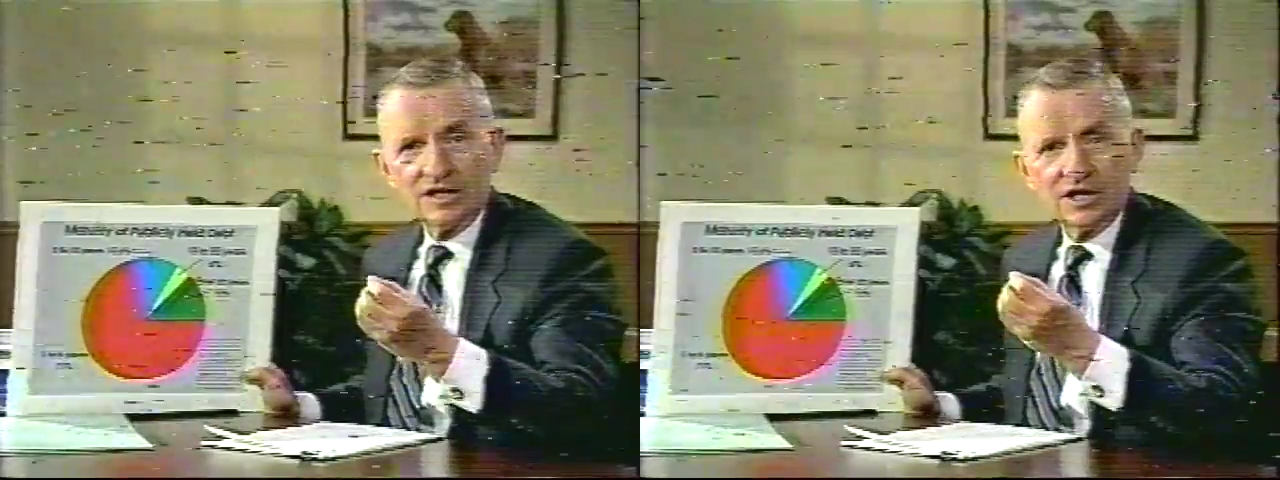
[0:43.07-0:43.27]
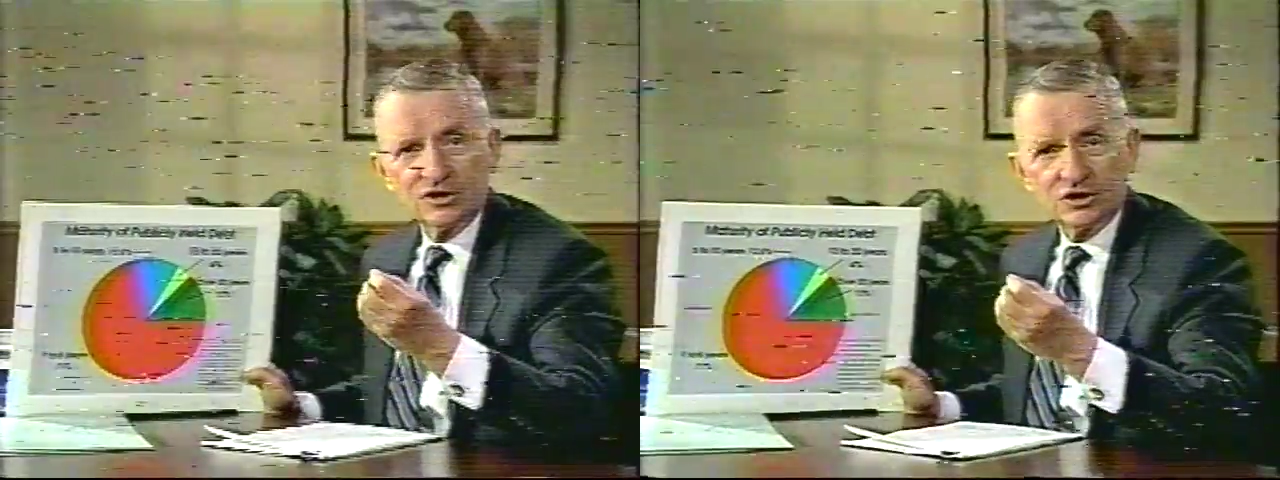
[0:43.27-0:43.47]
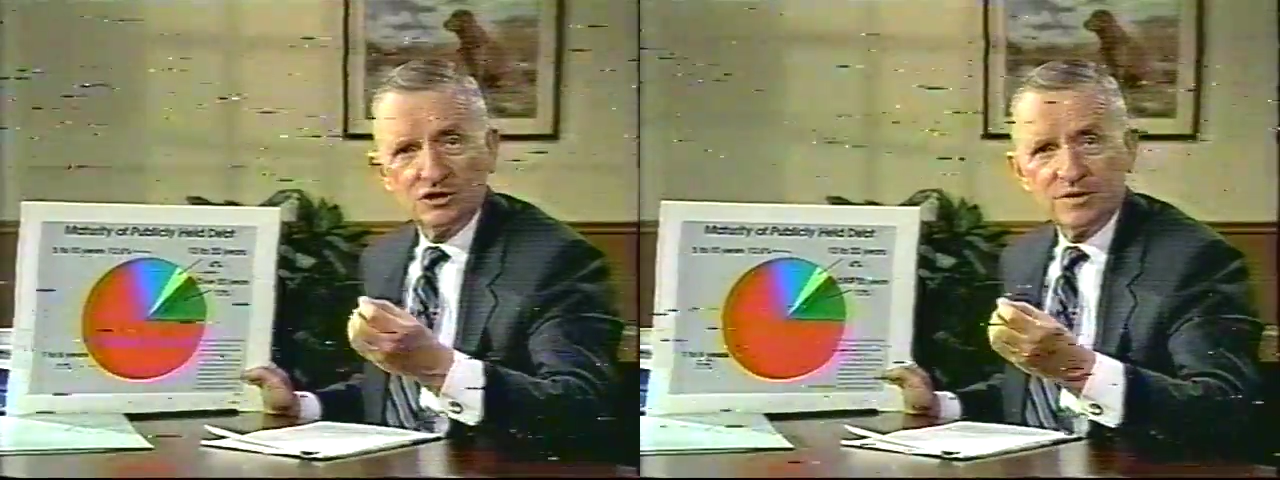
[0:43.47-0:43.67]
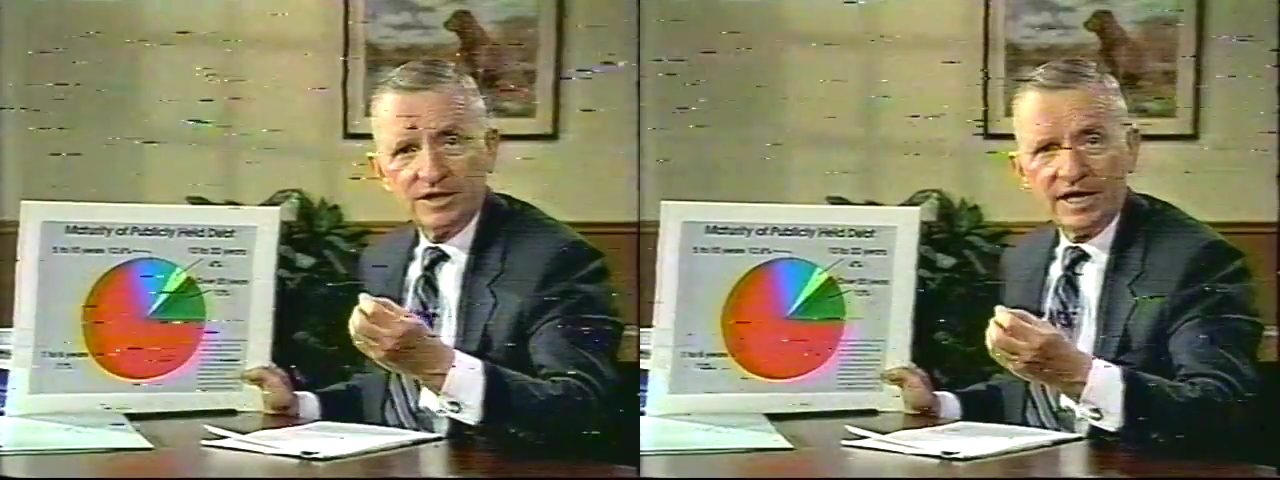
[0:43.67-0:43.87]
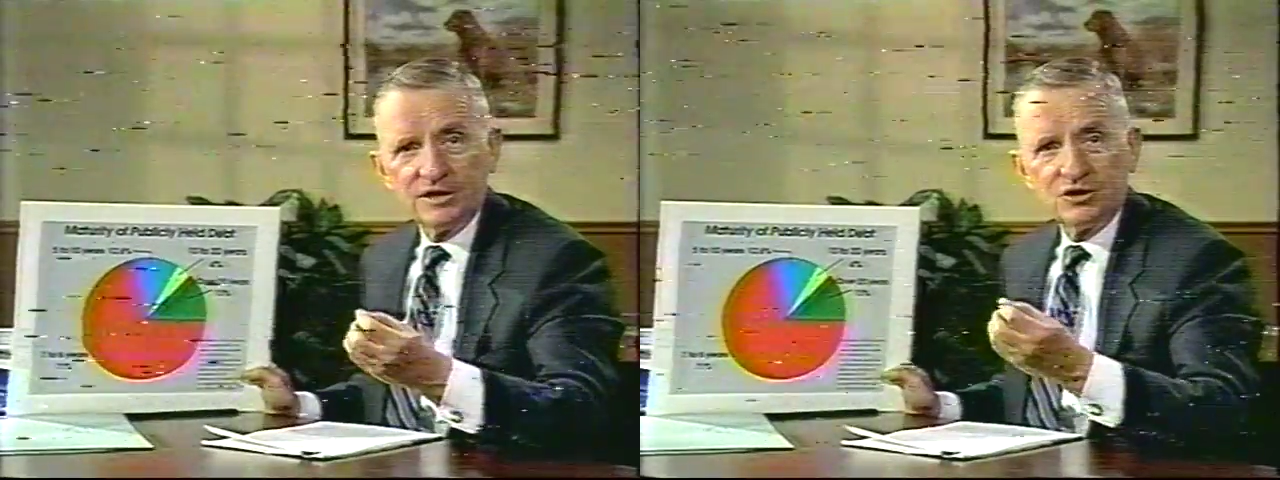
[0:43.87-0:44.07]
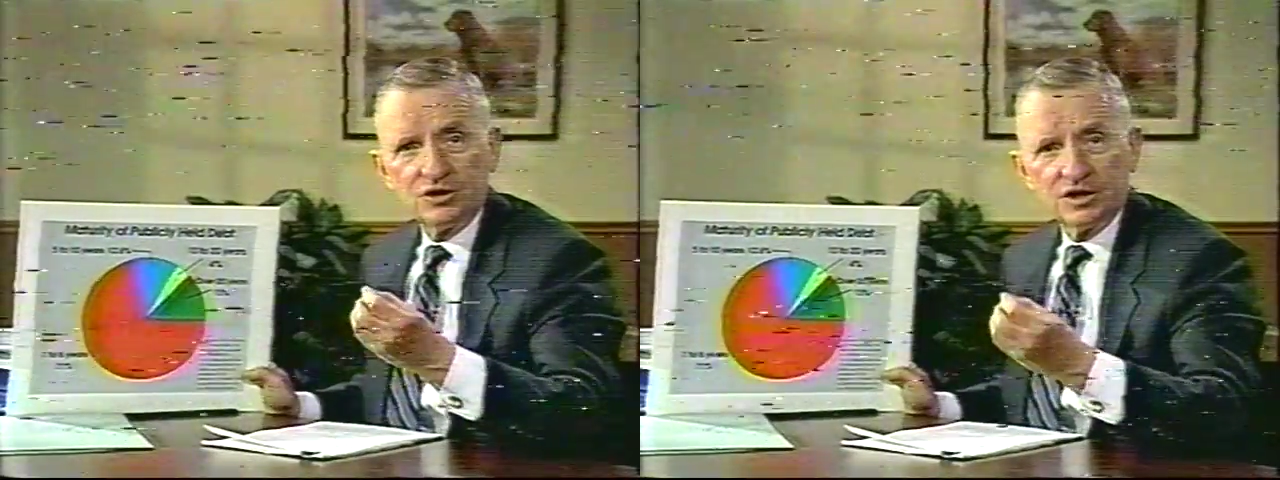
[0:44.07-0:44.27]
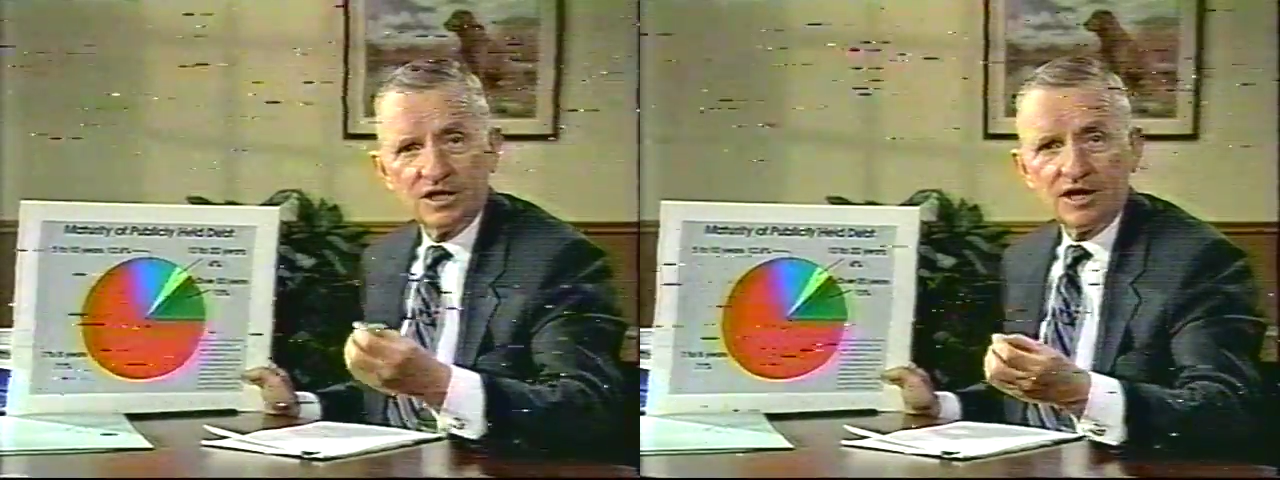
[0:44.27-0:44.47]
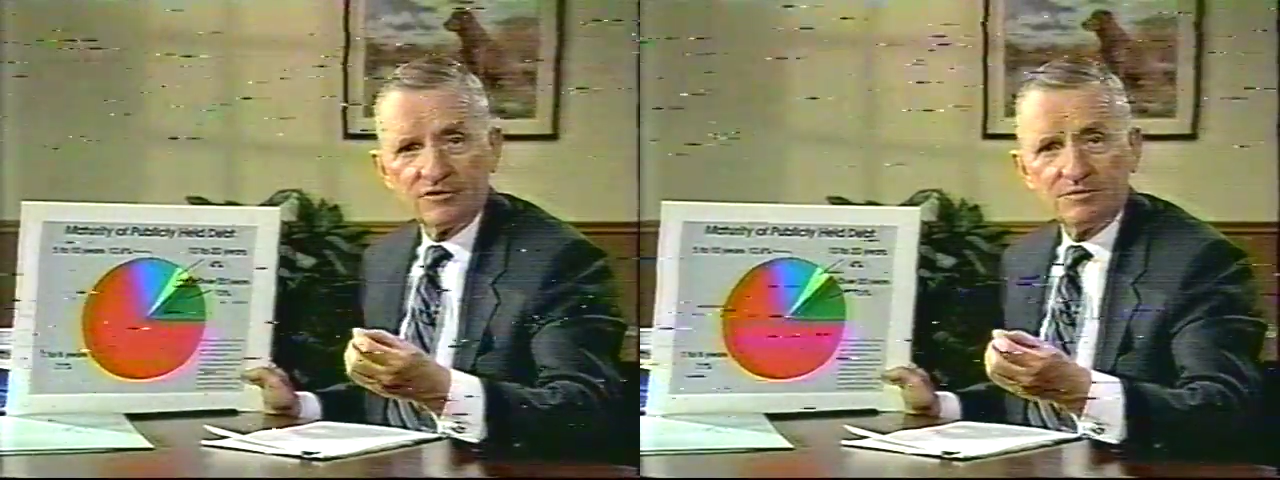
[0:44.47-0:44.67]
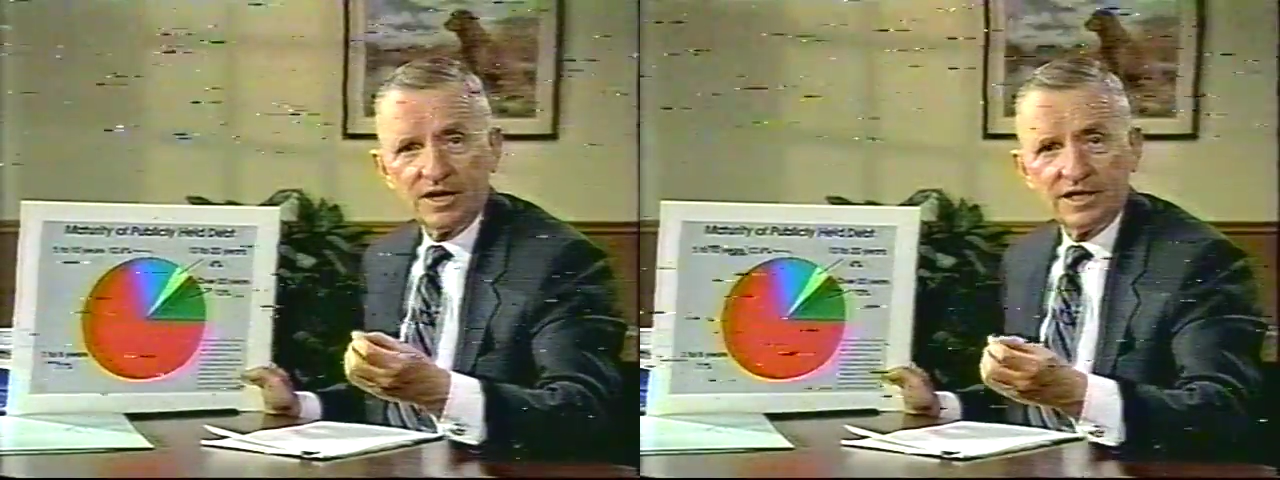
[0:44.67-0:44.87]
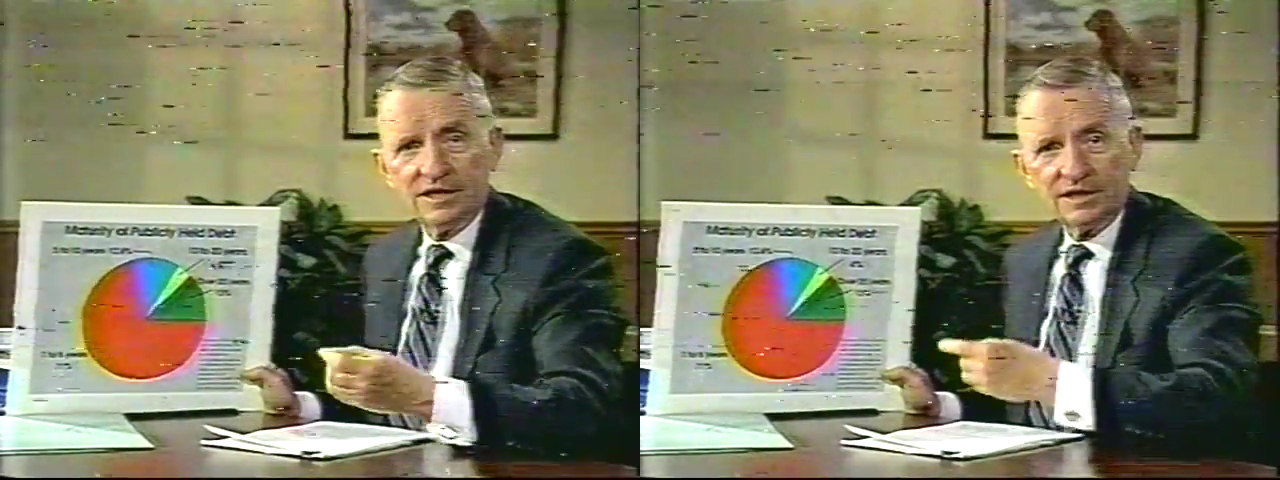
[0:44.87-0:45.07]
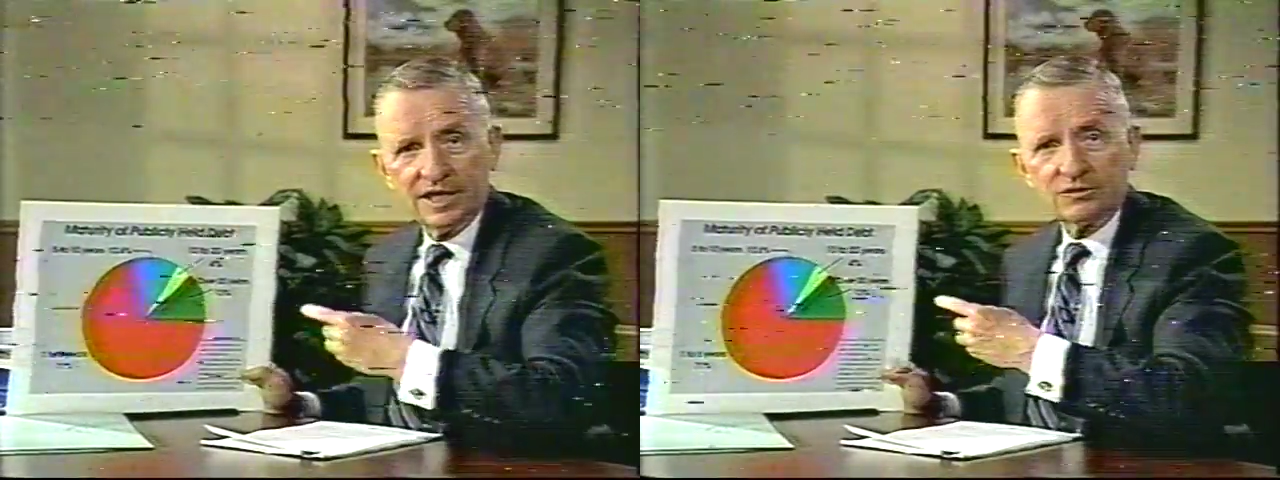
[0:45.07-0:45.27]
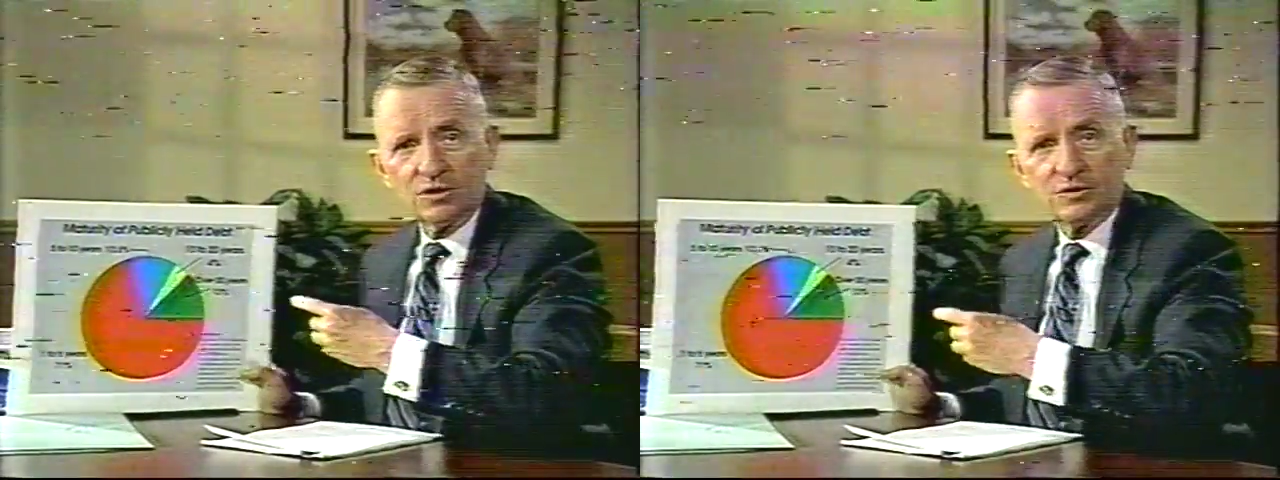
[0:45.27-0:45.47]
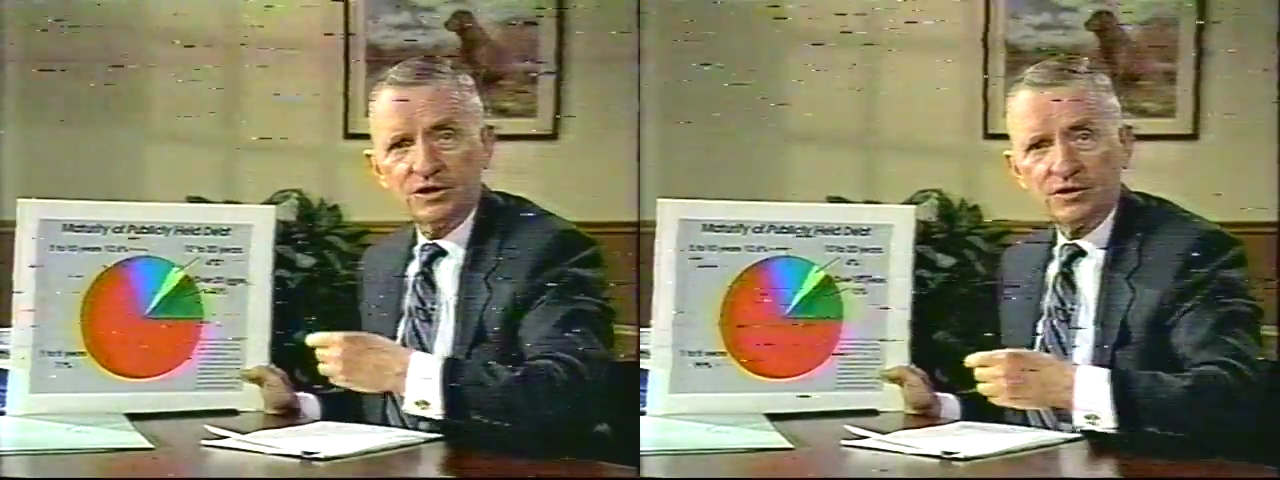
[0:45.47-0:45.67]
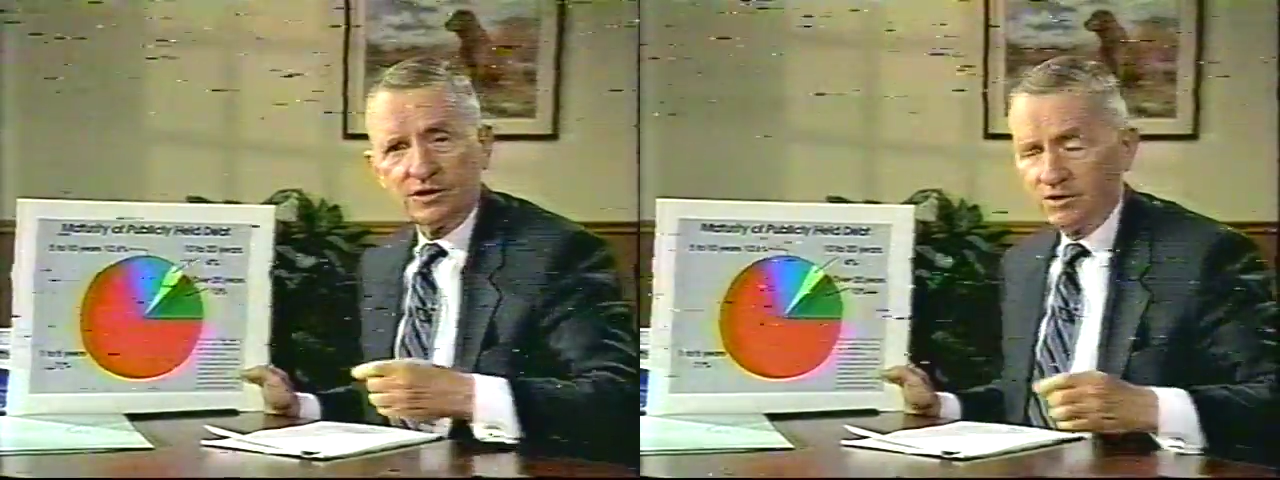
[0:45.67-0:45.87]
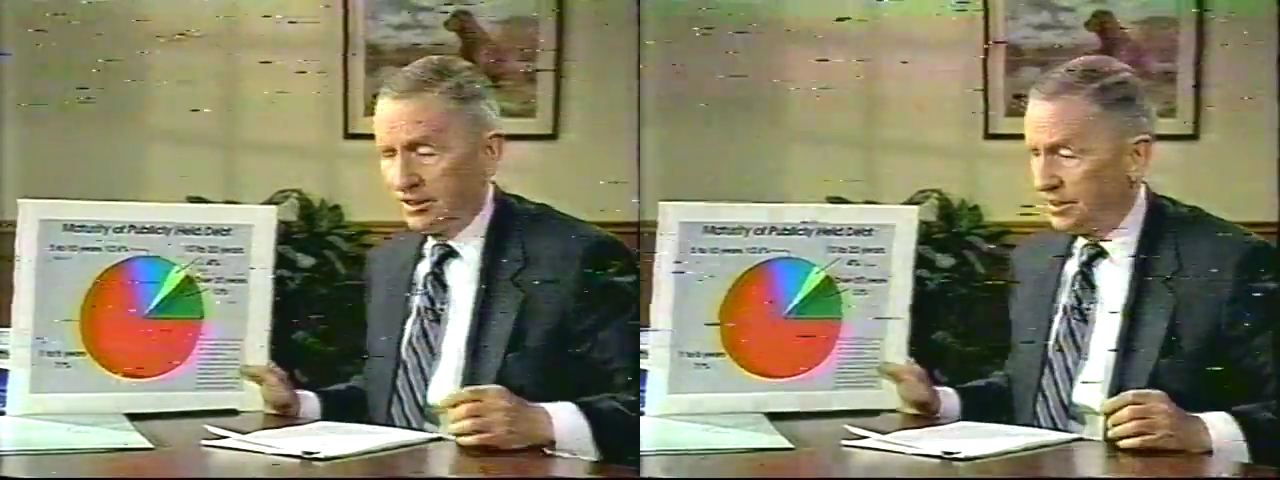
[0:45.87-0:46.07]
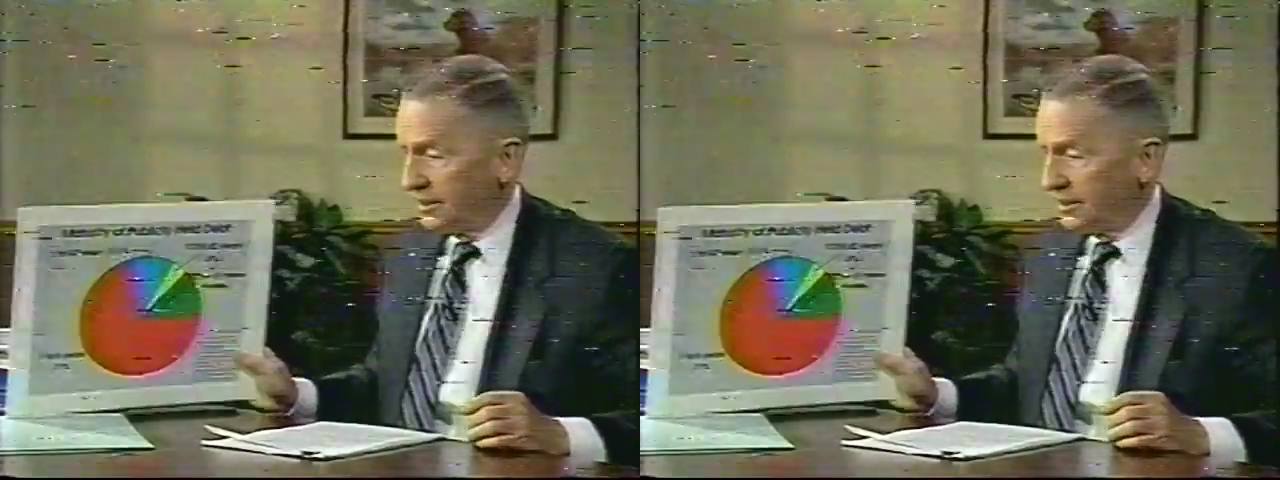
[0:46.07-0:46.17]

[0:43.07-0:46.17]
assume a debt you could not repay. That's what we're doing, right?